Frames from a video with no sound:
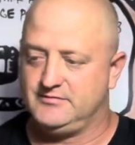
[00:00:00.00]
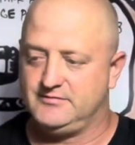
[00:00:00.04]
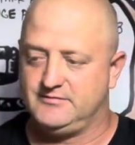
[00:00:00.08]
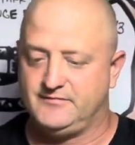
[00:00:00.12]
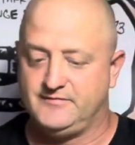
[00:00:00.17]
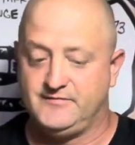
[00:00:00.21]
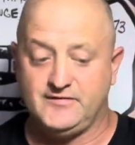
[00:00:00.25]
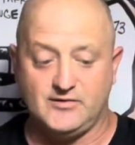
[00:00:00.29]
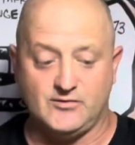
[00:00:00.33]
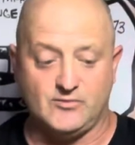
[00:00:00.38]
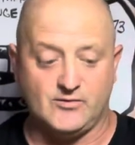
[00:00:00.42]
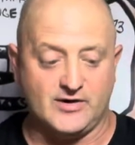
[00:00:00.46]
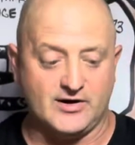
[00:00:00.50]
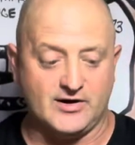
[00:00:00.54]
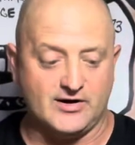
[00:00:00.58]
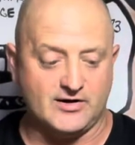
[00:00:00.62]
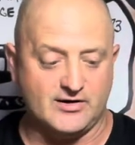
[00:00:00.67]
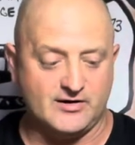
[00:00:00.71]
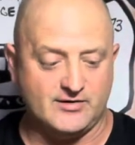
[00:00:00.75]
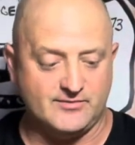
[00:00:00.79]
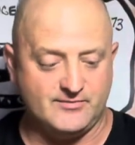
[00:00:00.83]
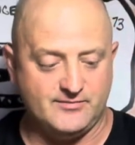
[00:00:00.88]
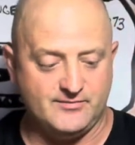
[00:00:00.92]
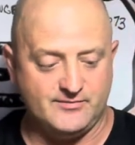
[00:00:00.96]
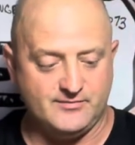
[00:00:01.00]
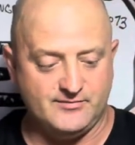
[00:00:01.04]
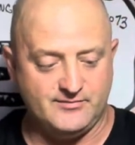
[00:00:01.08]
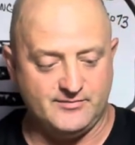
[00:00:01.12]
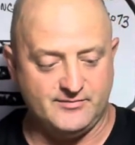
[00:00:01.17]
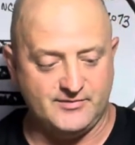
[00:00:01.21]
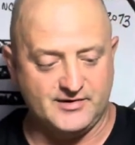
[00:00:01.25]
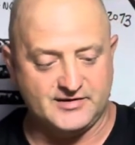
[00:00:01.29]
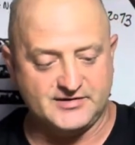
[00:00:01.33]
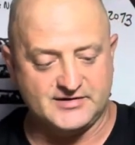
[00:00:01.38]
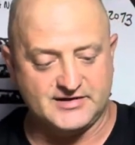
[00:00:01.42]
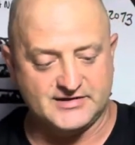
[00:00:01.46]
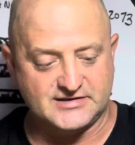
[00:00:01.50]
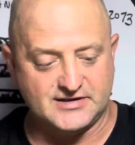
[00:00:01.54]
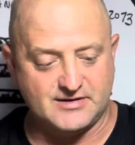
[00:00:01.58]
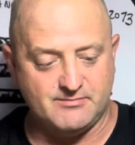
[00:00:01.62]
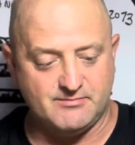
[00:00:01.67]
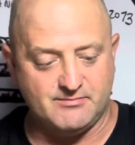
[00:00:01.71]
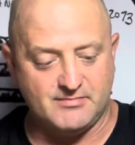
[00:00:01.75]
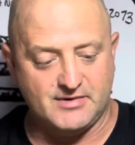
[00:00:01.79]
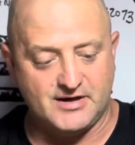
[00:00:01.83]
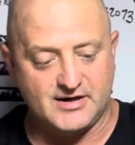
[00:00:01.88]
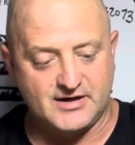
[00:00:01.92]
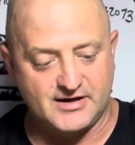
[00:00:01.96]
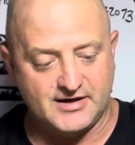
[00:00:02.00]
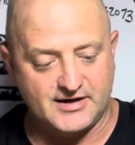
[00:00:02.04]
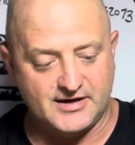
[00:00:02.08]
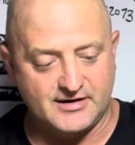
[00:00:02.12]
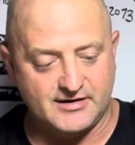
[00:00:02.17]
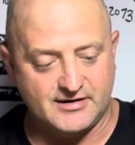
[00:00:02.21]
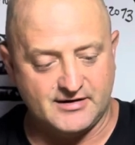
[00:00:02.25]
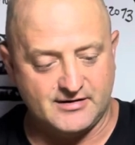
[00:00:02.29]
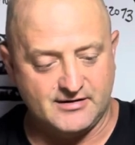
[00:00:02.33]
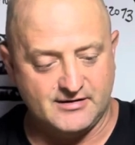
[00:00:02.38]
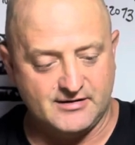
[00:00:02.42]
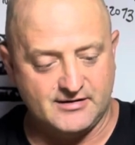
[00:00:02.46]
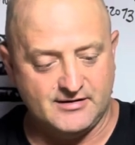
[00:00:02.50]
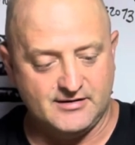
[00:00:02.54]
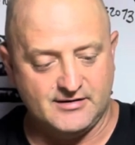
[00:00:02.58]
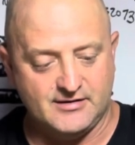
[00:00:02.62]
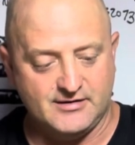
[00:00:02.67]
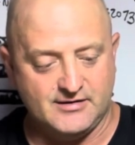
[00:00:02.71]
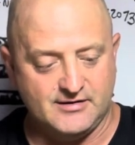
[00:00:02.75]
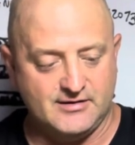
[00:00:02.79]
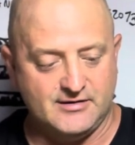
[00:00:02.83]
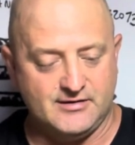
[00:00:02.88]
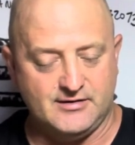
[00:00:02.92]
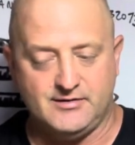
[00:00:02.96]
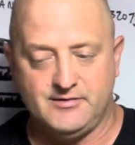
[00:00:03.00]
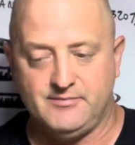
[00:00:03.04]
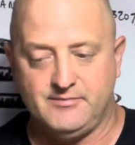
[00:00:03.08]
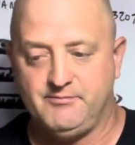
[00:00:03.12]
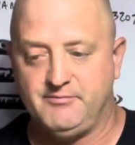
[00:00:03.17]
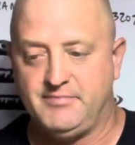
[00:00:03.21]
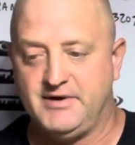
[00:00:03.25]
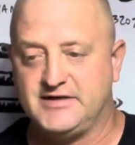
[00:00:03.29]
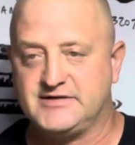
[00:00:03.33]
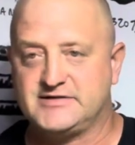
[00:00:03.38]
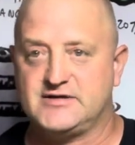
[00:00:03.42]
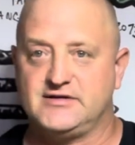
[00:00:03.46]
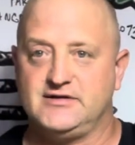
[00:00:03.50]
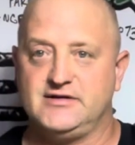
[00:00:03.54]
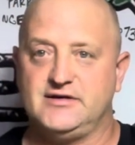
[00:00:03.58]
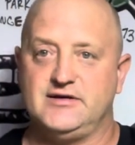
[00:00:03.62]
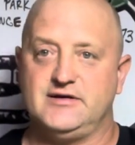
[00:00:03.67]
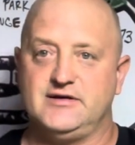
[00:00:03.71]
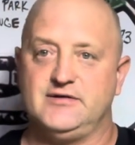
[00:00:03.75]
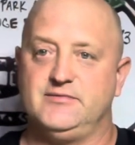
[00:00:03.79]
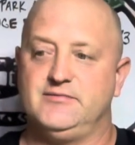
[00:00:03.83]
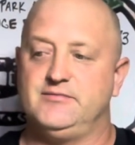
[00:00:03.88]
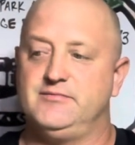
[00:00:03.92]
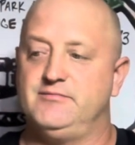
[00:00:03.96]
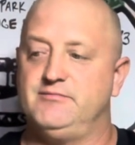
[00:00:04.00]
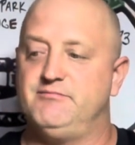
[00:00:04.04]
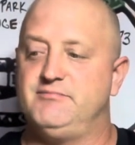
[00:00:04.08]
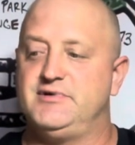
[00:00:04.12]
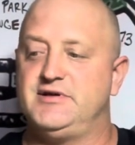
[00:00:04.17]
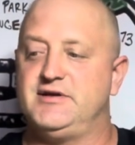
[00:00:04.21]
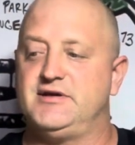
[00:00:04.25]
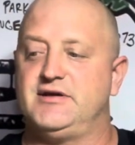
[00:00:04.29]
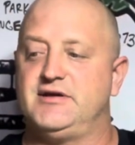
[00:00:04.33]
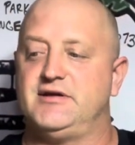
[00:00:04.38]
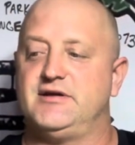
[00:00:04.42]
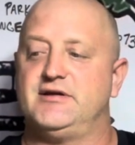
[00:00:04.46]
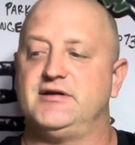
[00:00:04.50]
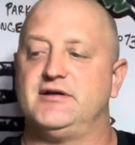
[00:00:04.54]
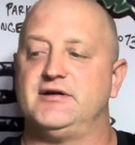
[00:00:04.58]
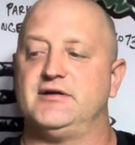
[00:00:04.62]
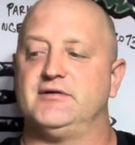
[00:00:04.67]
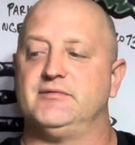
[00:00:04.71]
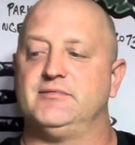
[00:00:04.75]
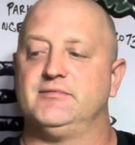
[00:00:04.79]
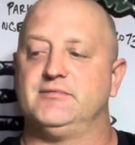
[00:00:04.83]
footwear that doesn't mind basically being in a